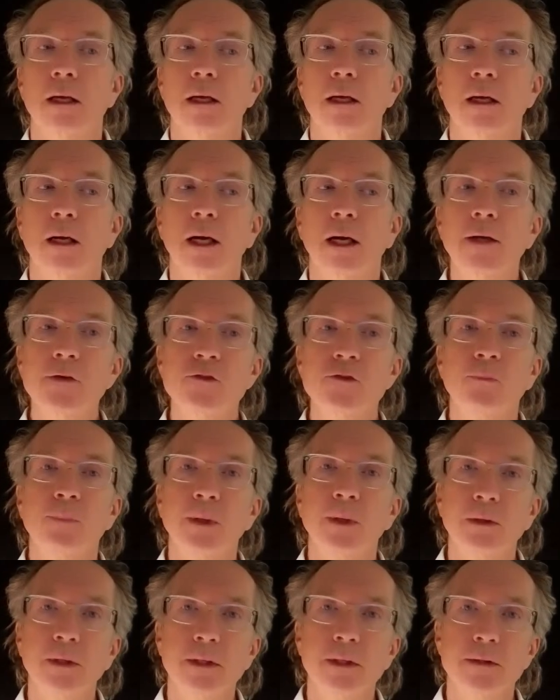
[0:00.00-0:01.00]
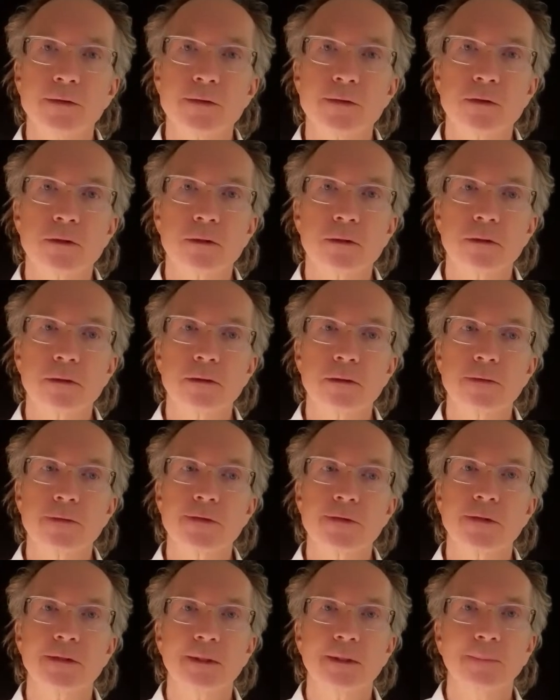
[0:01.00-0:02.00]
I experienced
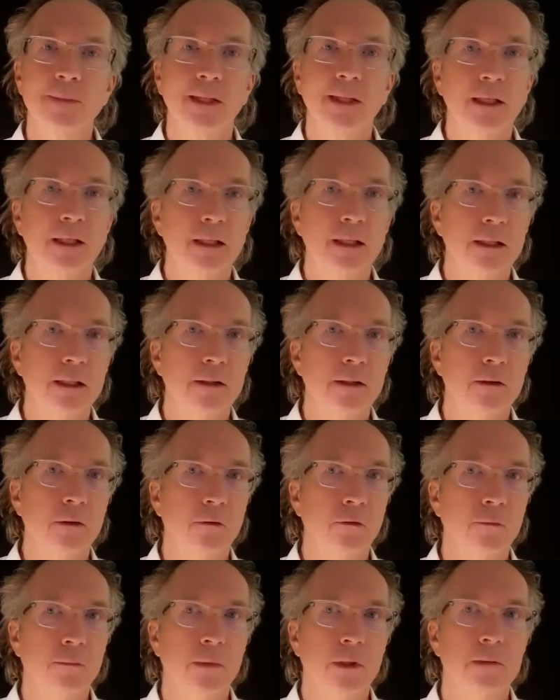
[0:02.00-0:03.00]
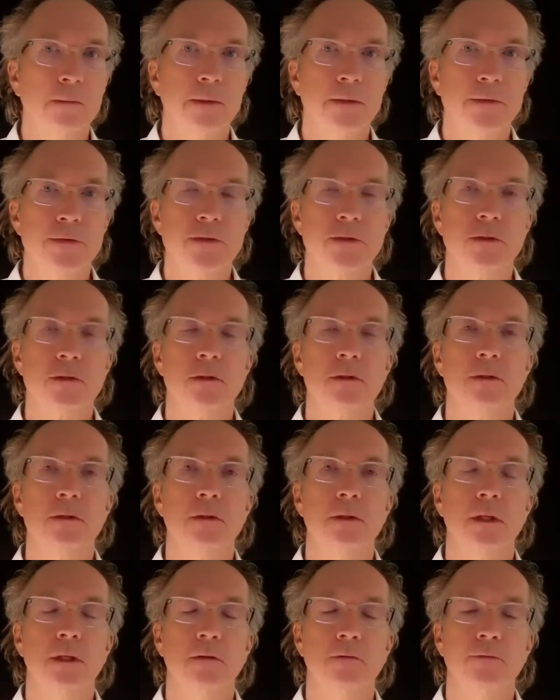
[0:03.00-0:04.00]
something in those moments
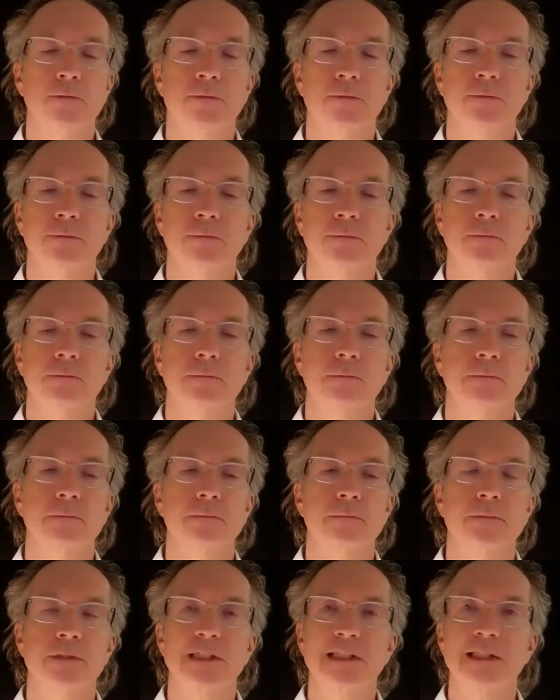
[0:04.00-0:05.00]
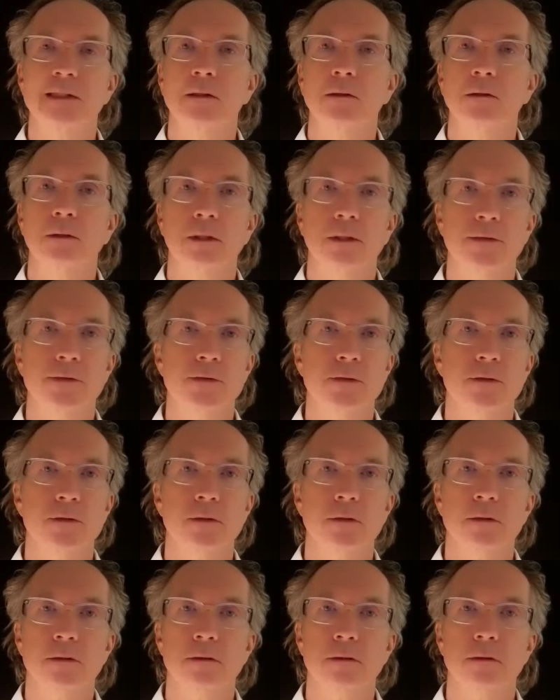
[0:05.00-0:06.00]
of
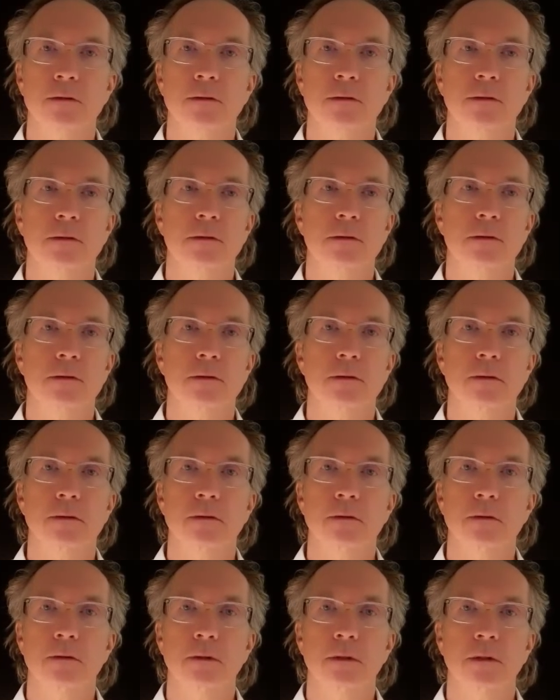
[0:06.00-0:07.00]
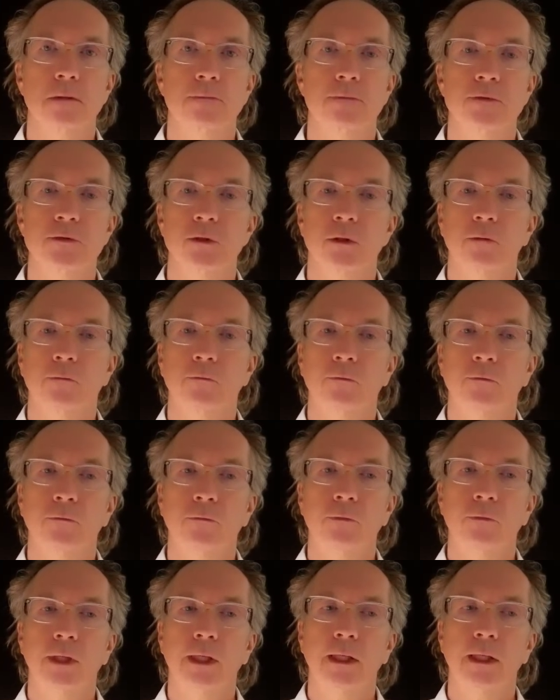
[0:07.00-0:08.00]
stillness, of sort of
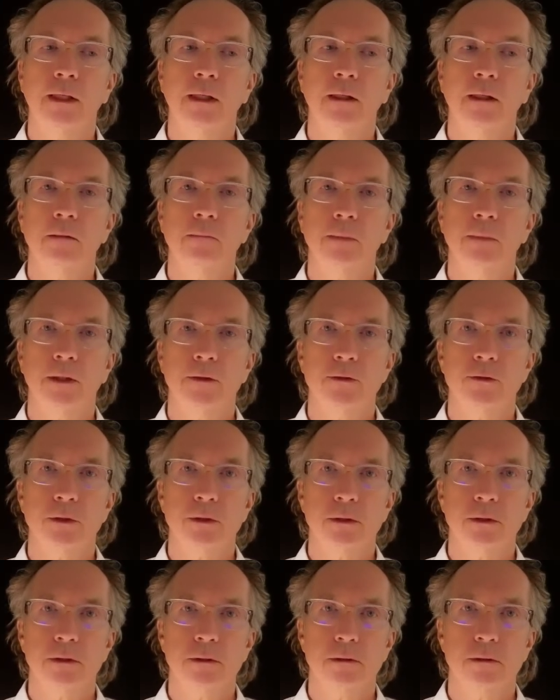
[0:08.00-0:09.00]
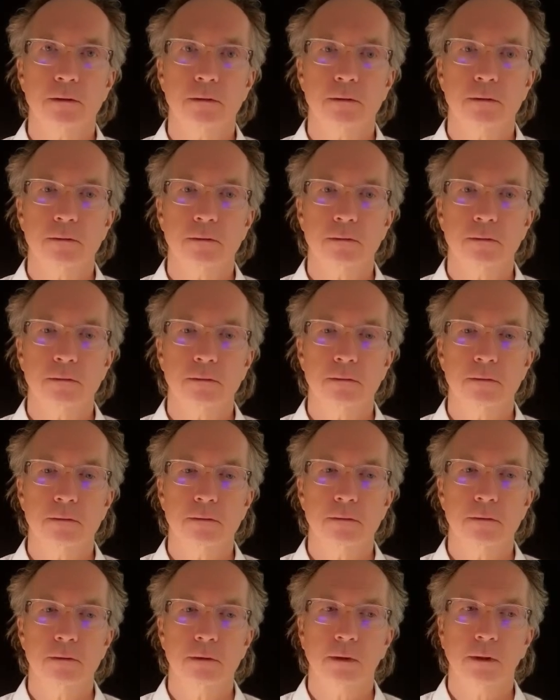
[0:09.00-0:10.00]
letting the mantra
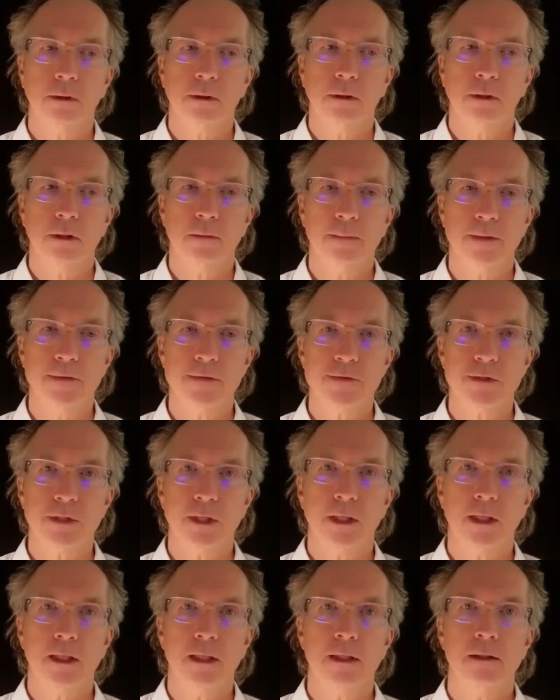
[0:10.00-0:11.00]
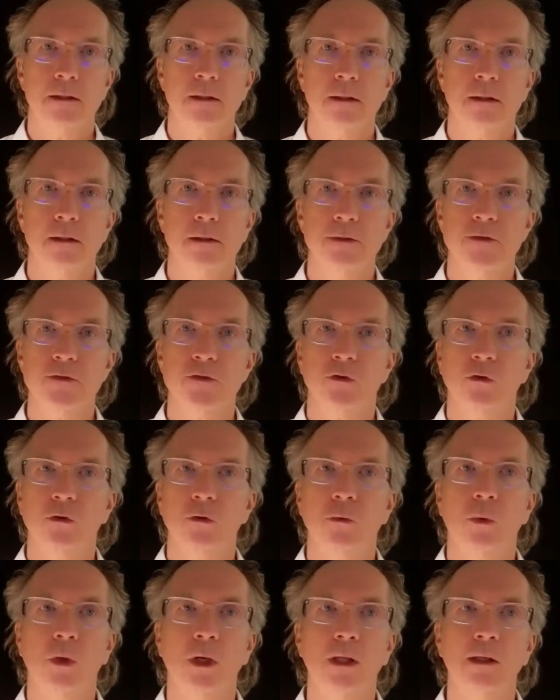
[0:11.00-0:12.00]
come inside, just a
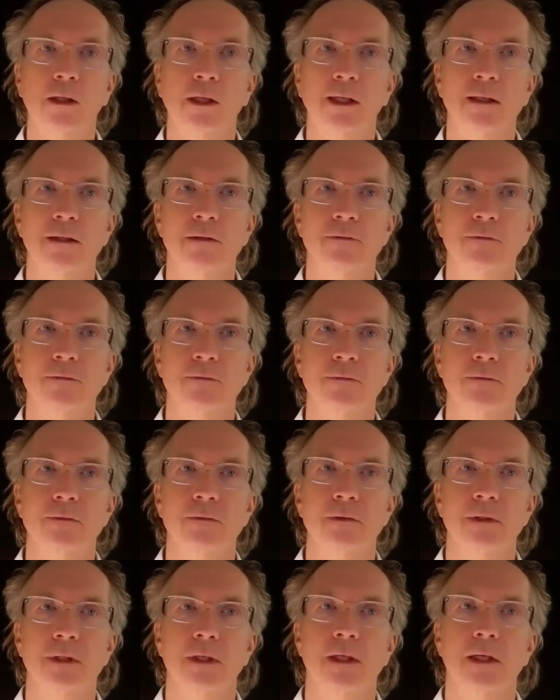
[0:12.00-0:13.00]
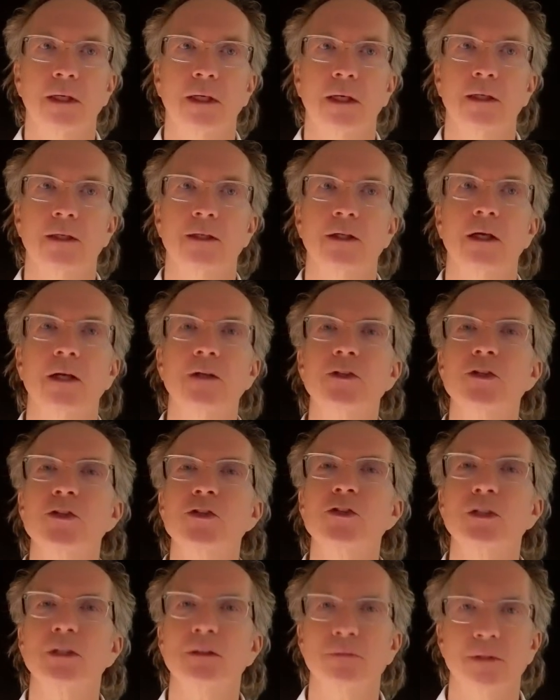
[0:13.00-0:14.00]
quality of a conscious
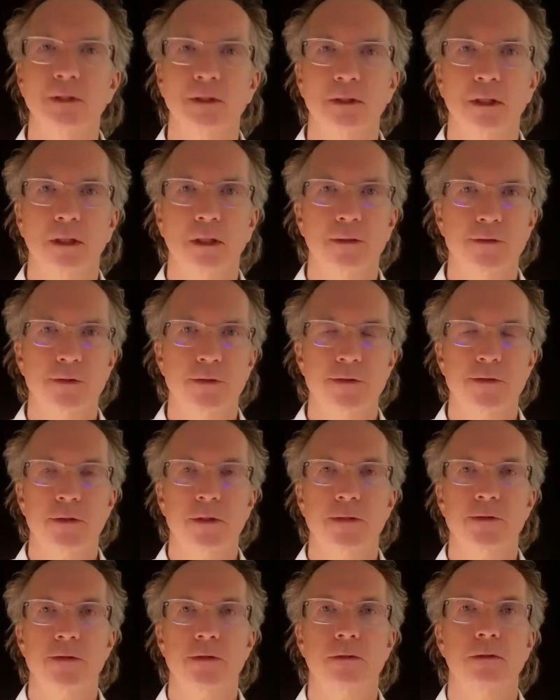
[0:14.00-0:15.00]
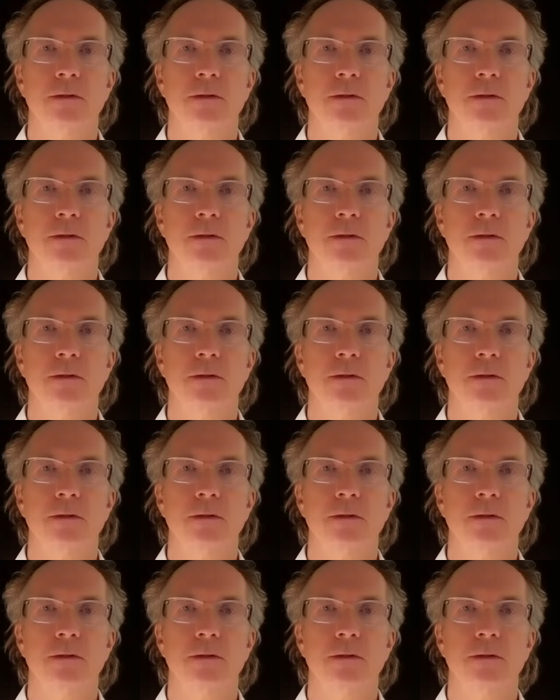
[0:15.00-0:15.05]
shift in consciousness.